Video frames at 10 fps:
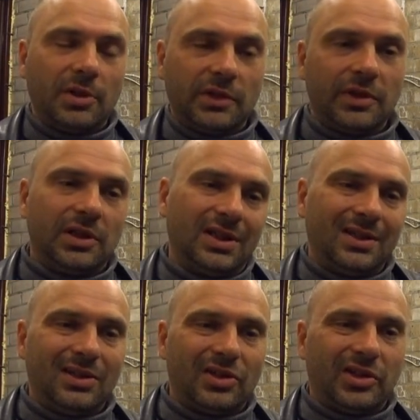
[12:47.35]
but when it
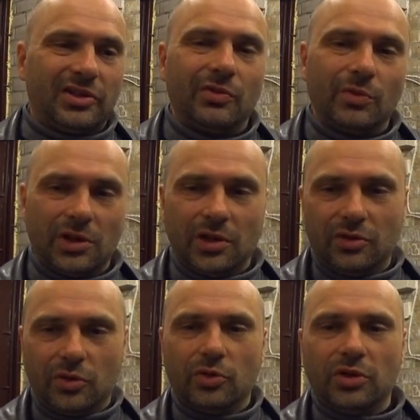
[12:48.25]
just doesn't want
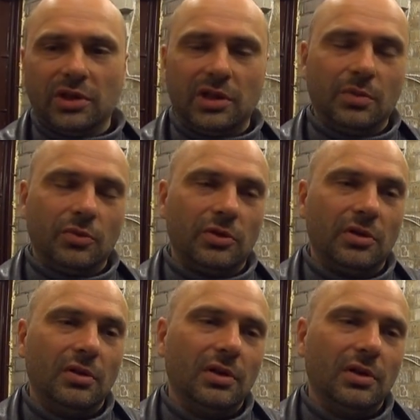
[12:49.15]
it to do it anymore.